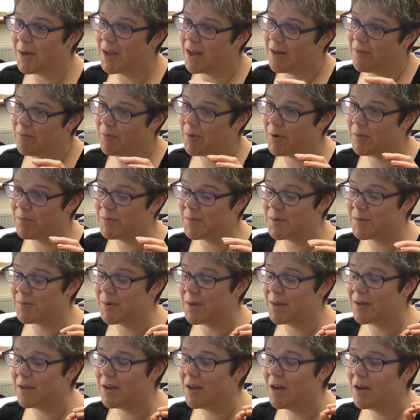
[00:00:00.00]
We have problems
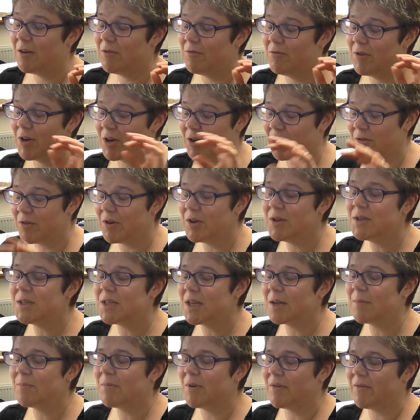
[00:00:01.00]
with
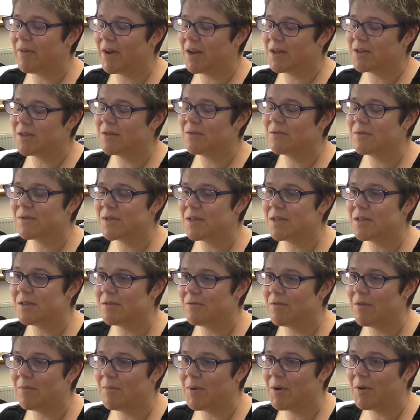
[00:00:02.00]
recruiting professionals
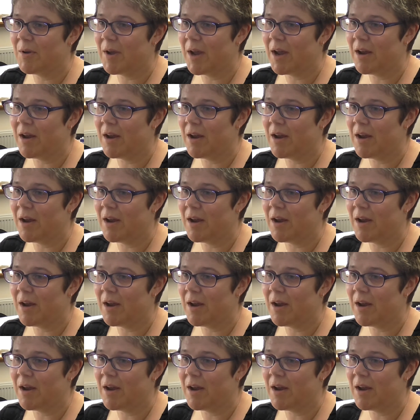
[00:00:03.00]
into remote